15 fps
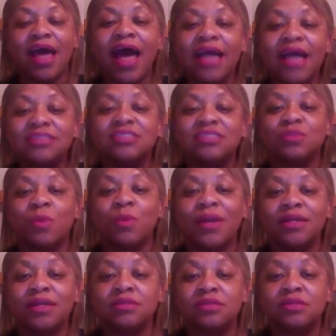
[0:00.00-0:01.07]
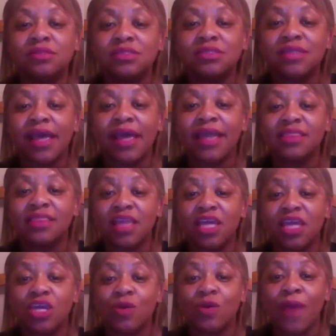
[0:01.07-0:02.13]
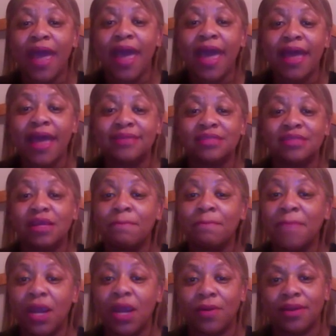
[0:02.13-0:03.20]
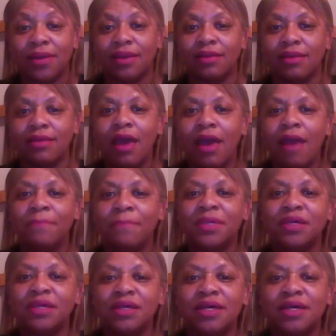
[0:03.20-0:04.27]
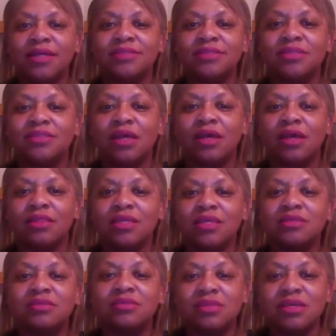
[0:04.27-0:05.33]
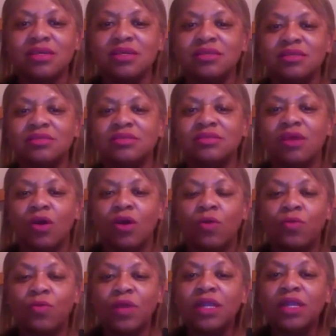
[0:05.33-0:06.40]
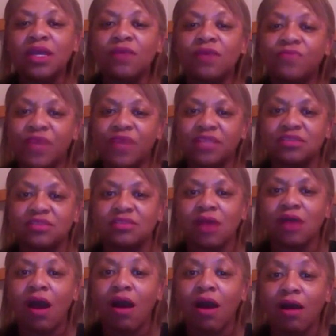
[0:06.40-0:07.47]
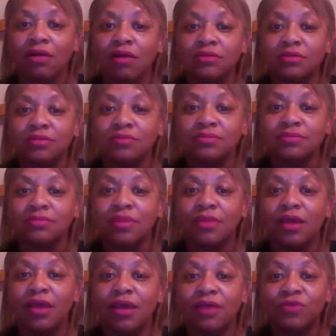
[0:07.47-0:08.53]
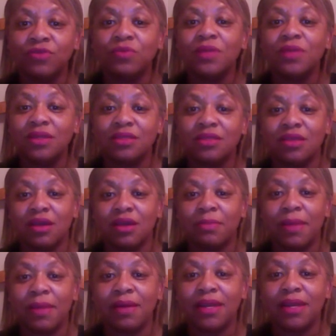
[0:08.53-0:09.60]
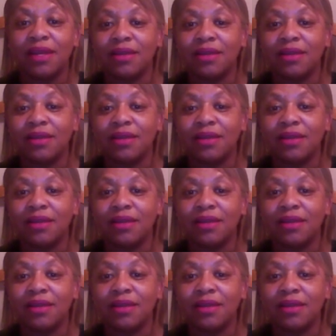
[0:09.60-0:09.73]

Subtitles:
I just wanted to say thank you as an American, because these things really affect us all, if you really think about it.